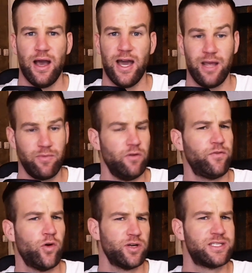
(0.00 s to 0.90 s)
I am,
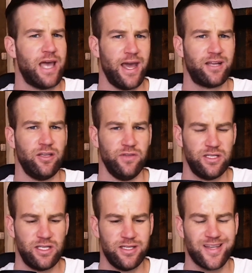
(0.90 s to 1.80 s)
of course, active.
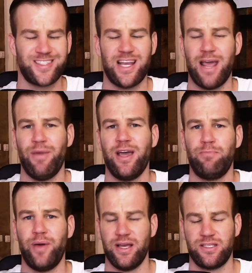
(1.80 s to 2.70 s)
This is a
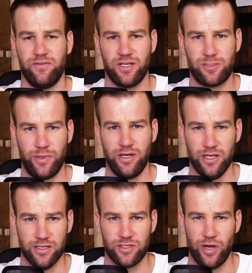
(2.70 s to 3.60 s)
semi-passive
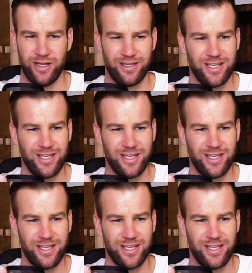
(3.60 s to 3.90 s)
experience, right?